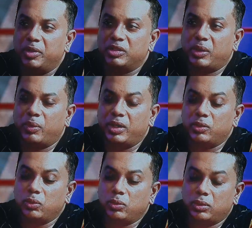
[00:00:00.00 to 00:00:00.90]
Because I want it
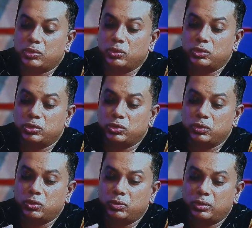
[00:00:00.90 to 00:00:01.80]

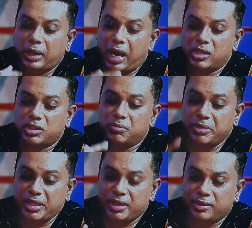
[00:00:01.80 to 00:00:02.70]
to last
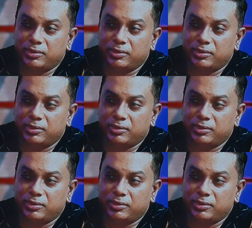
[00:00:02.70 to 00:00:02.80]
me.